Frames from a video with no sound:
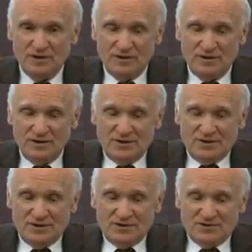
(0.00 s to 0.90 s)
this
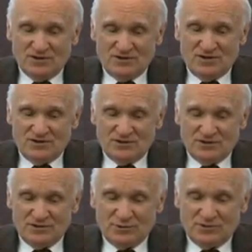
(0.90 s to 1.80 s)
law
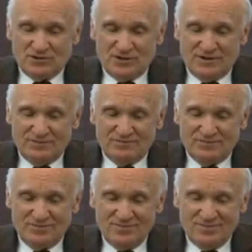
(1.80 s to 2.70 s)
hits the
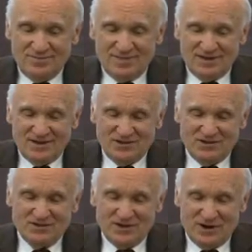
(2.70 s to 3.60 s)
very essence of
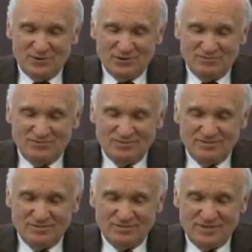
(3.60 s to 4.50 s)
a person's
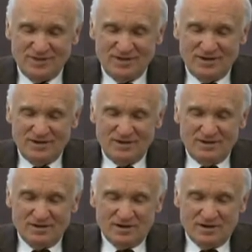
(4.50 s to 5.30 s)
soul.